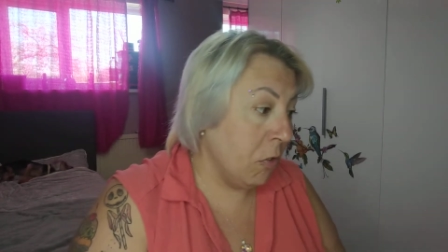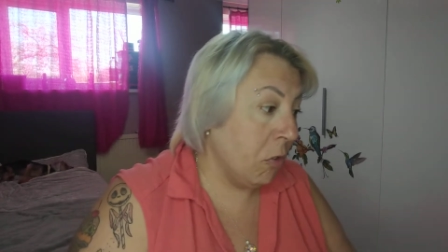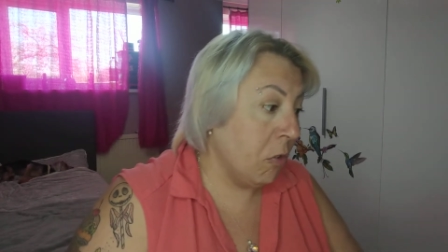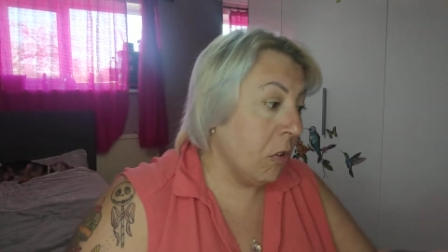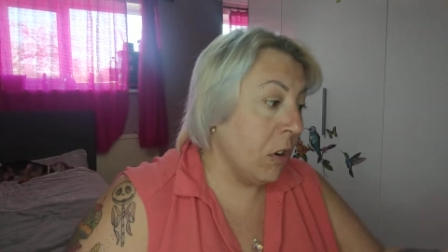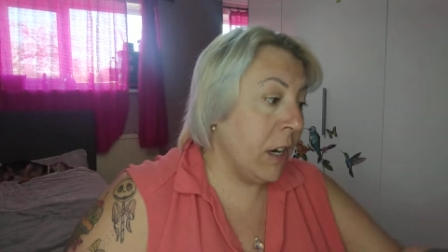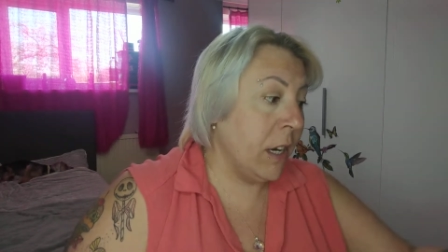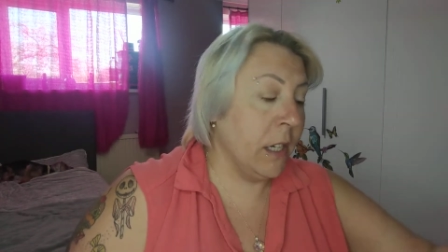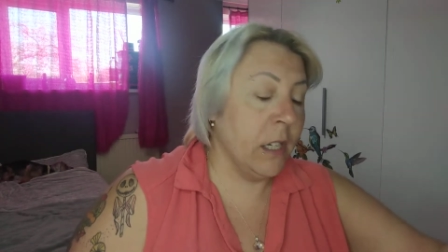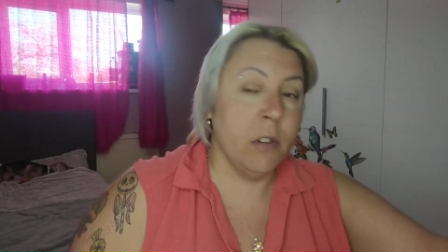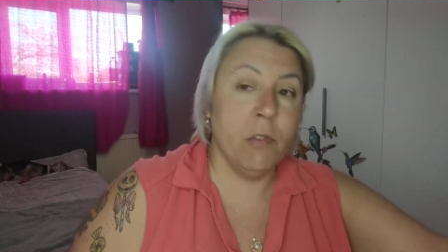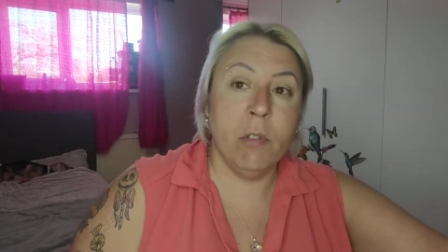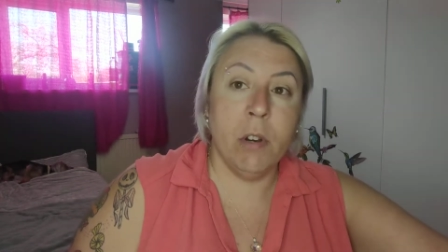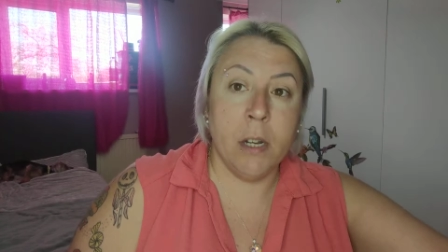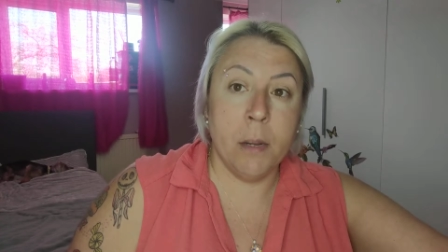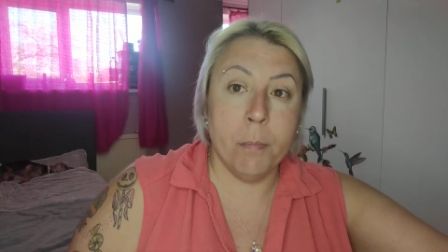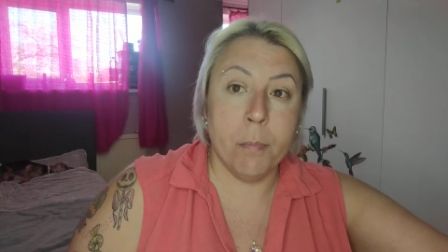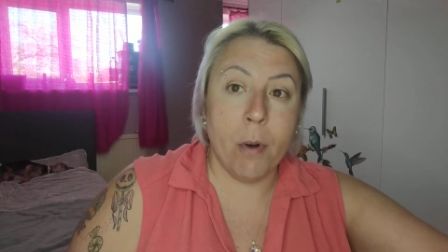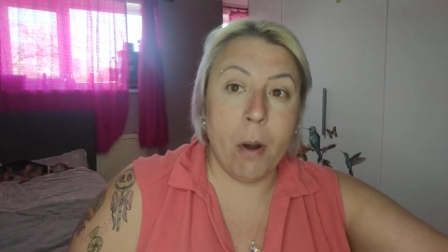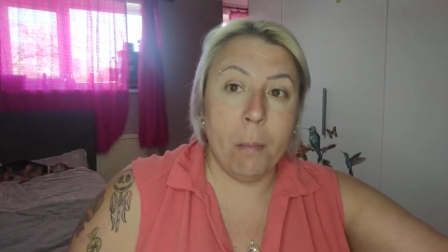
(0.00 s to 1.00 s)
really,
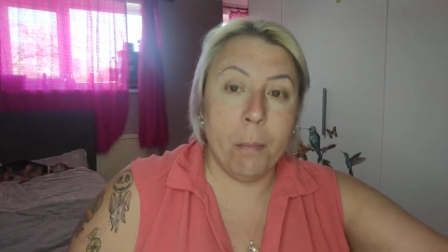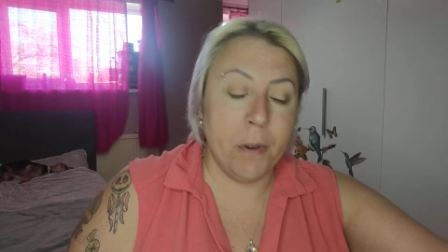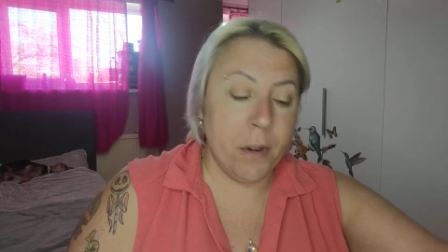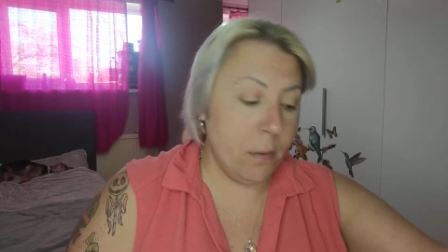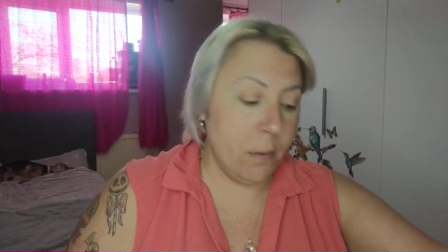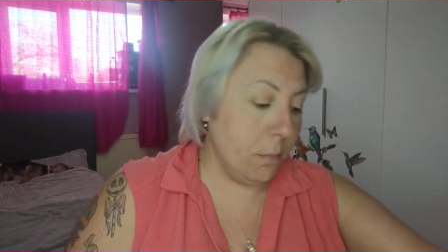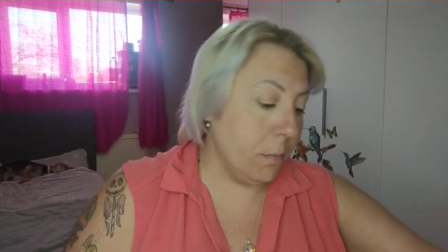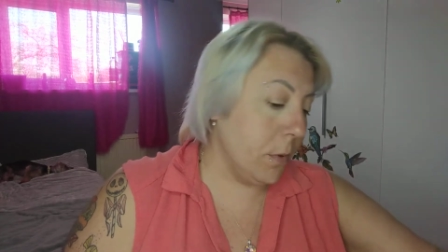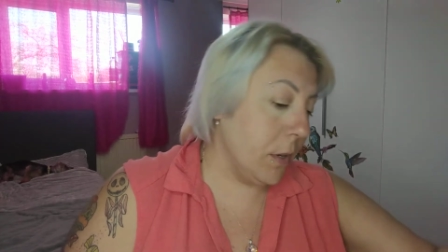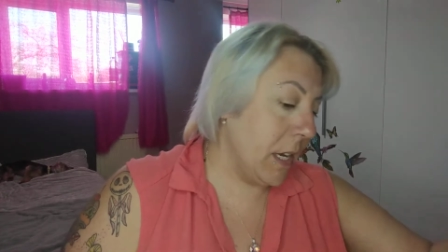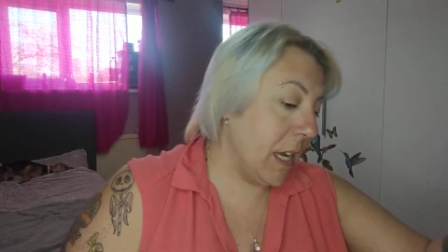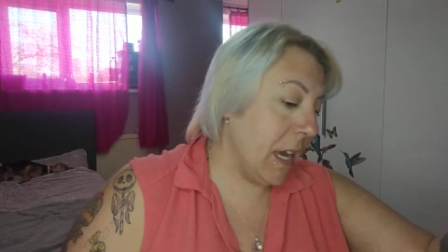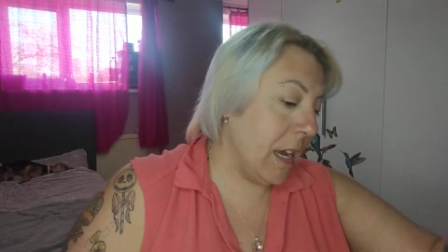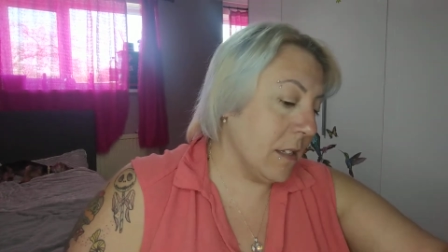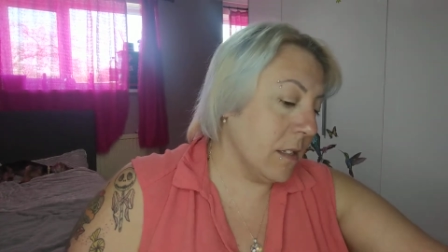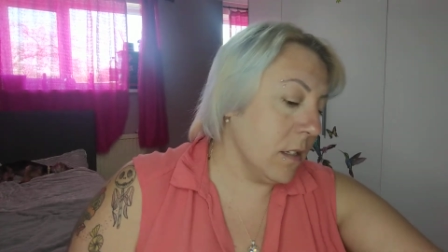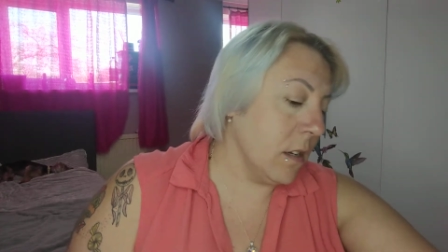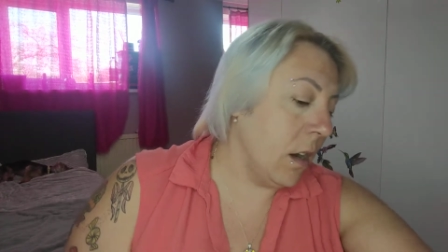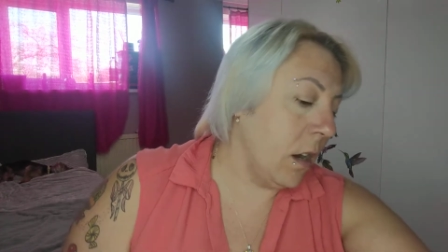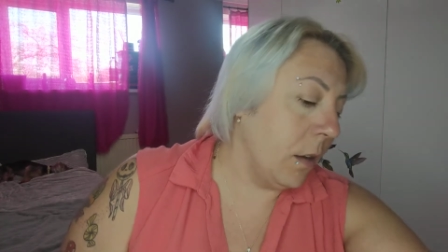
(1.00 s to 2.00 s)
really prominent, but it
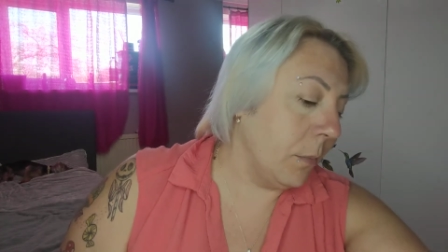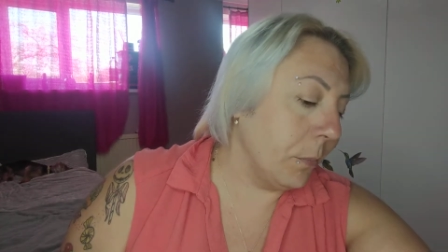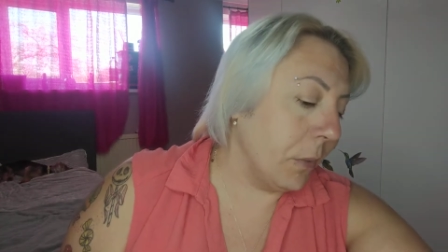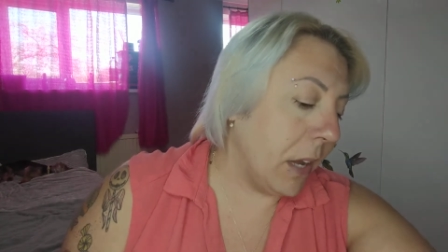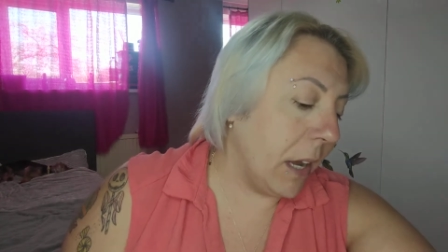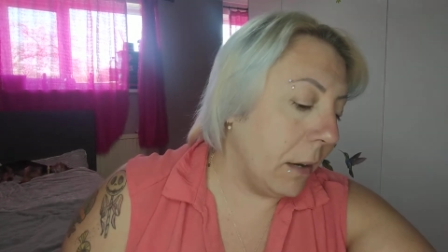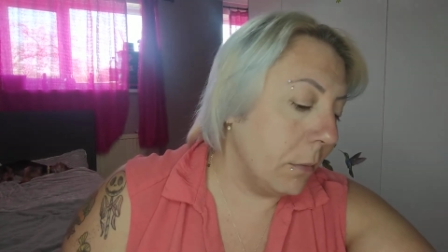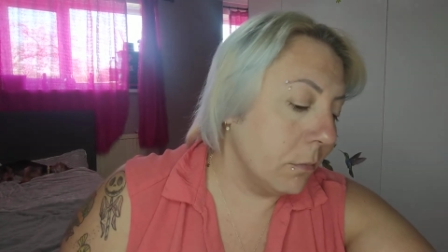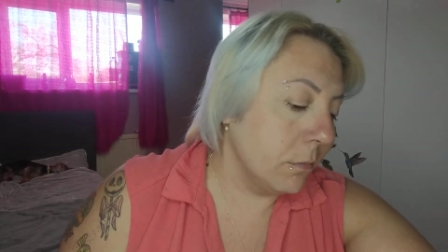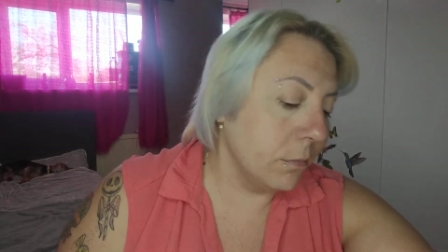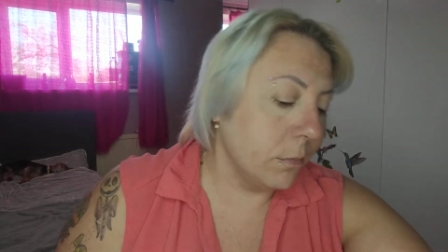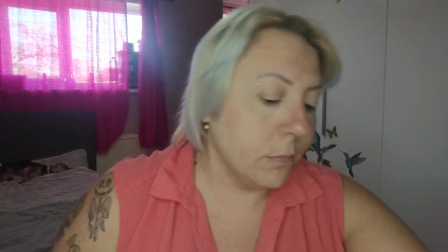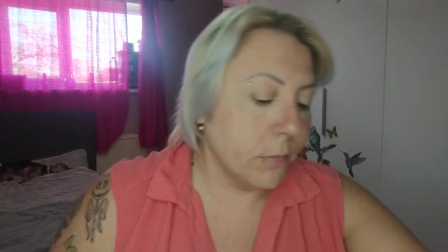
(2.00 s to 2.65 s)
has calmed down.